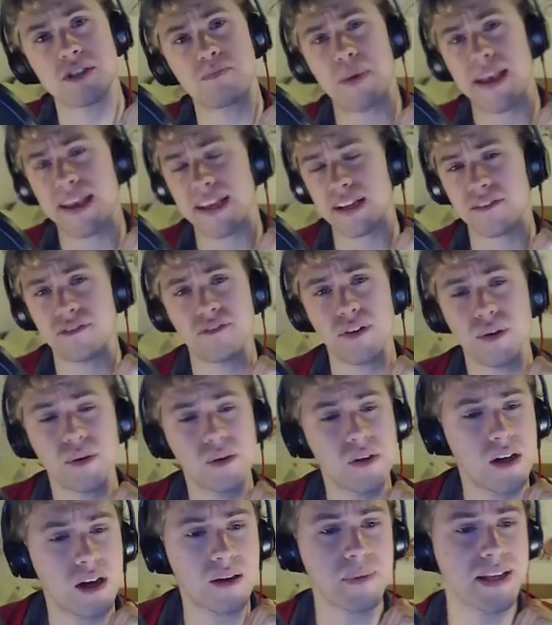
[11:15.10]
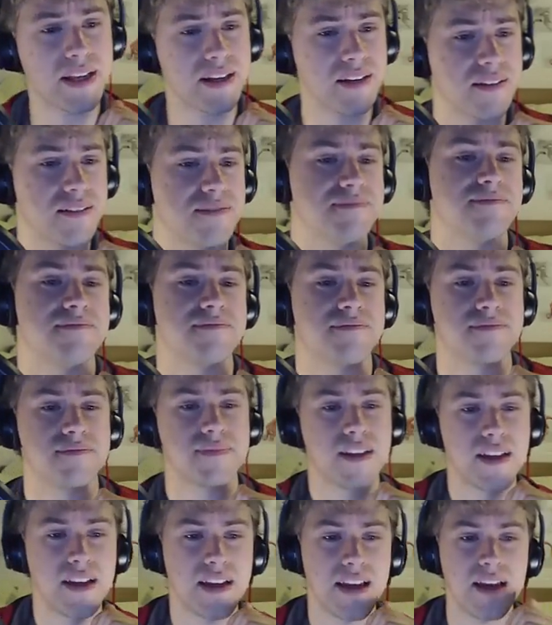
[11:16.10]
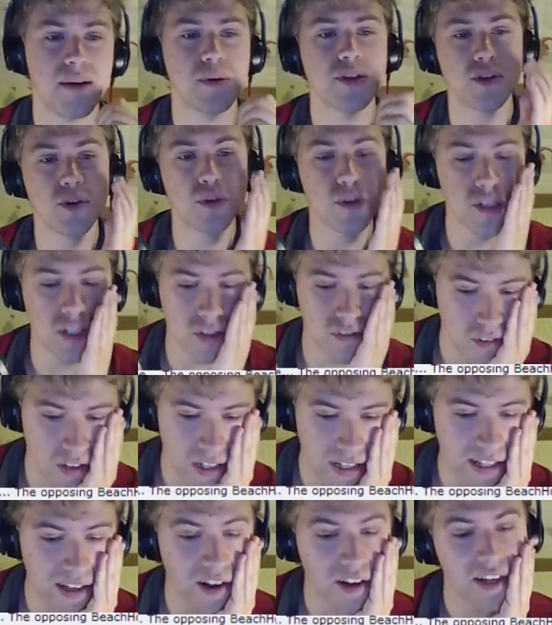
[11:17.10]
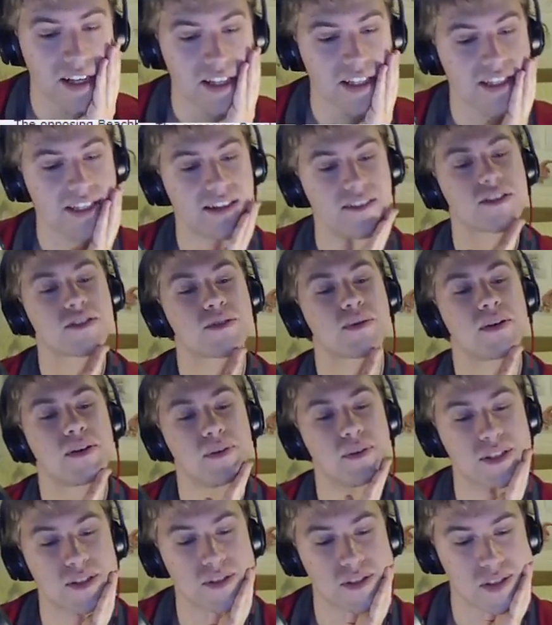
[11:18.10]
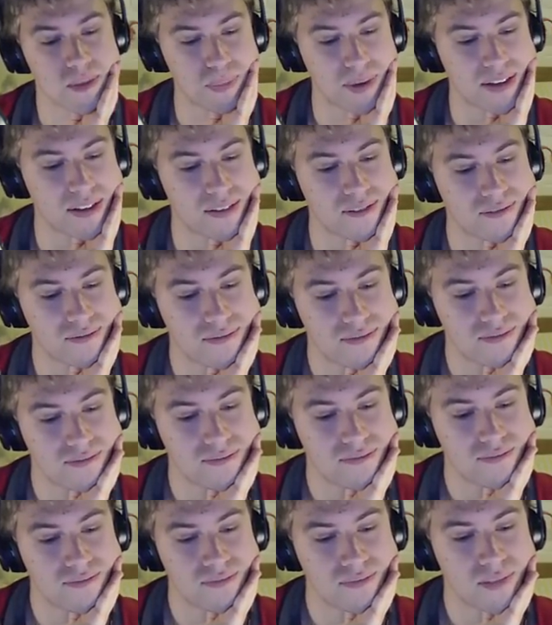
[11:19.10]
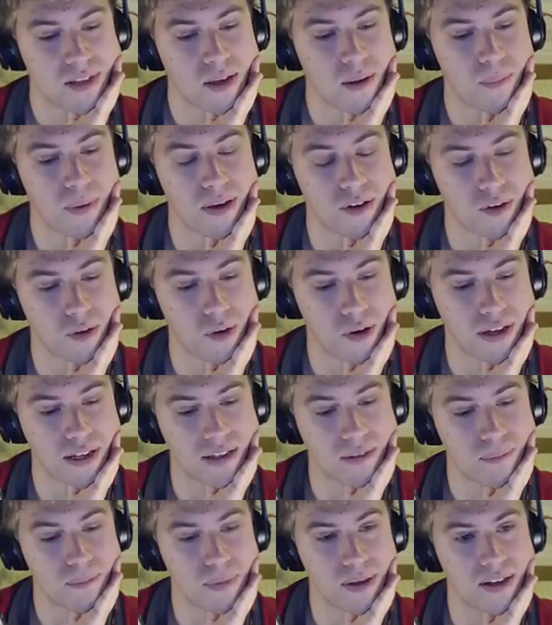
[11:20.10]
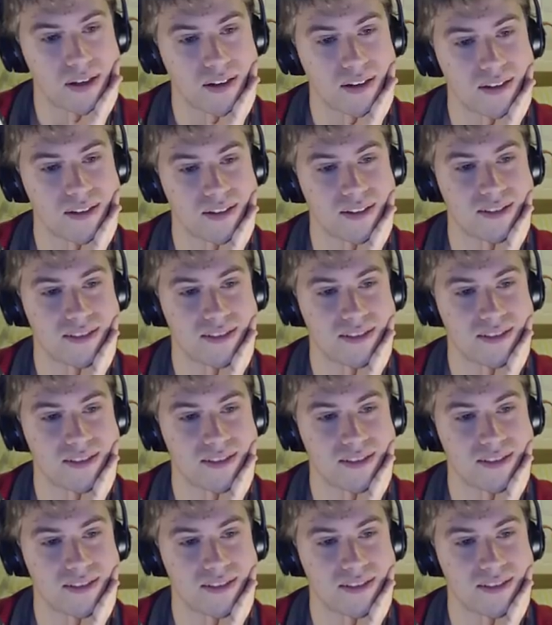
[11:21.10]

just painful. I mean, it was also really unnecessary as well, which was a bit annoying, but...